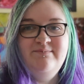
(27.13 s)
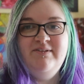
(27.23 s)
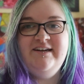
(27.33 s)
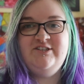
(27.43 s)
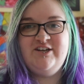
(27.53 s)

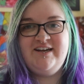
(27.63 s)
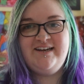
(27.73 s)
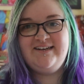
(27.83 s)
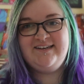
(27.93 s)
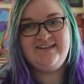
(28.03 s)

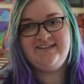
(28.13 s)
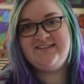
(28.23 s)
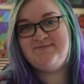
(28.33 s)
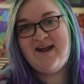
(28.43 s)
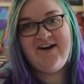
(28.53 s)
bleaching,
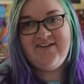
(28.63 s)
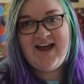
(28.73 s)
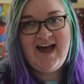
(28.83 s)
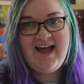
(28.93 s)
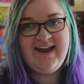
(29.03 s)
some hair
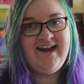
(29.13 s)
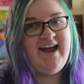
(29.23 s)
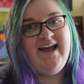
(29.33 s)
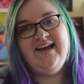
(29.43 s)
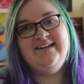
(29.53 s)
dye,
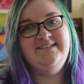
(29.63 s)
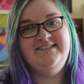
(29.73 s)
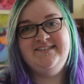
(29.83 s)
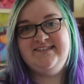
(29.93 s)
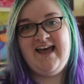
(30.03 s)
and
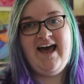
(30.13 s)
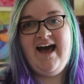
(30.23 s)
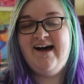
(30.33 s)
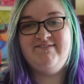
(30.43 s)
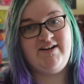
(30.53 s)
just
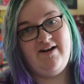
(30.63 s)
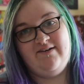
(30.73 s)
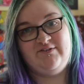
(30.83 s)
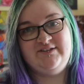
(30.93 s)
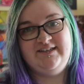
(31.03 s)
have a
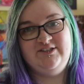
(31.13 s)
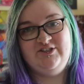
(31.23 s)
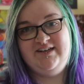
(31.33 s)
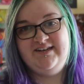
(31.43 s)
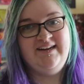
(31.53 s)

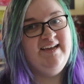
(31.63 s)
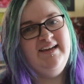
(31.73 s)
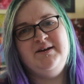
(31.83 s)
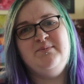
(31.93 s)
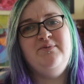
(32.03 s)
conversation.
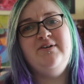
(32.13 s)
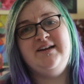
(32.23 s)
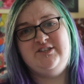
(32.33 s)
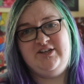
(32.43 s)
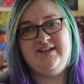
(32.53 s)

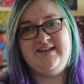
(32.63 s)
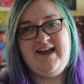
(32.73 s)
Pretty chill